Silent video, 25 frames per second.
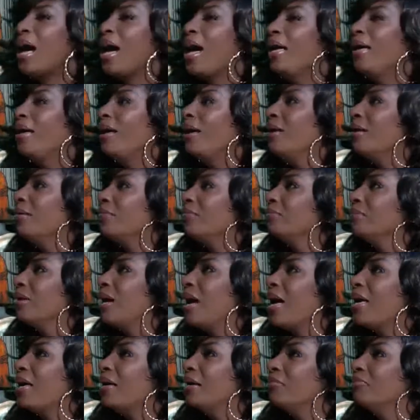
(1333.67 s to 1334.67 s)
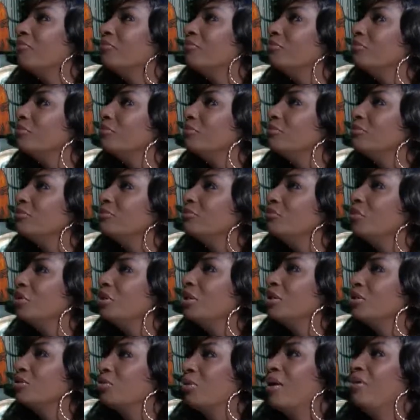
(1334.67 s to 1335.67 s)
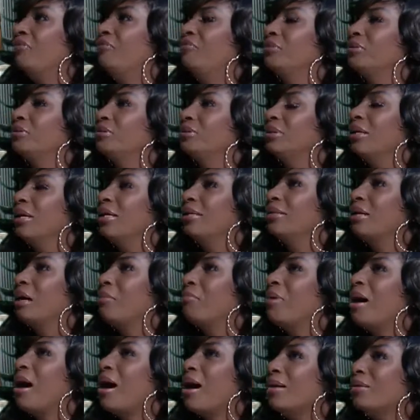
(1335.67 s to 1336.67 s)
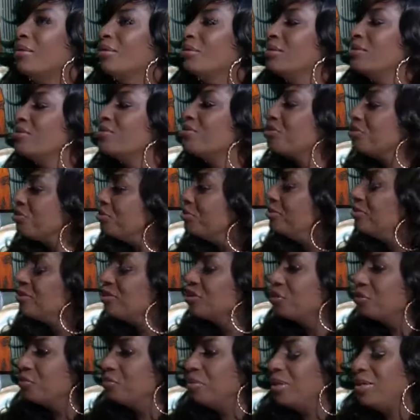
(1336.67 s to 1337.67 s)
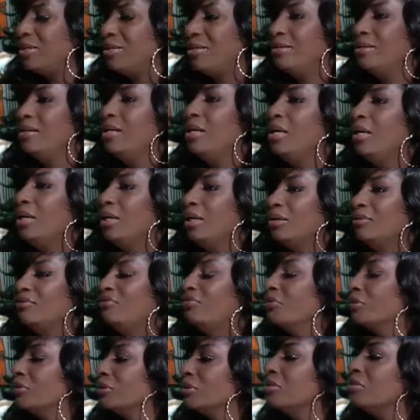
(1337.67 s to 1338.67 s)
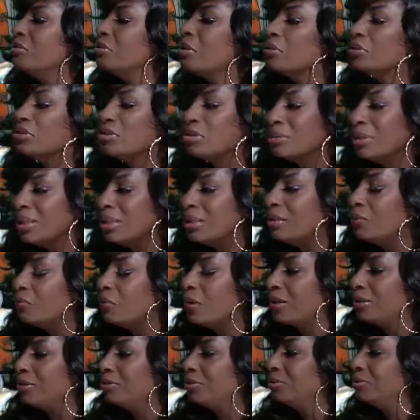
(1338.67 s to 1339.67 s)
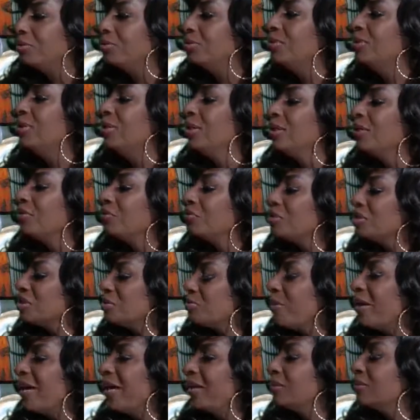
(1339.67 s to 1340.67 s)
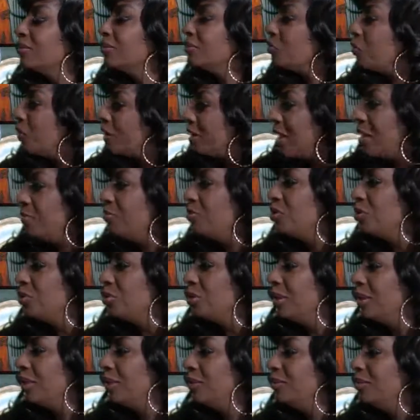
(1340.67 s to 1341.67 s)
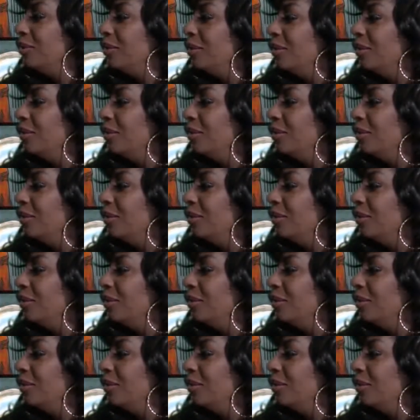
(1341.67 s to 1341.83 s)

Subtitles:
I am really grateful and I'm honored to be here, and for, you know, to anyone who respect what I'm doing,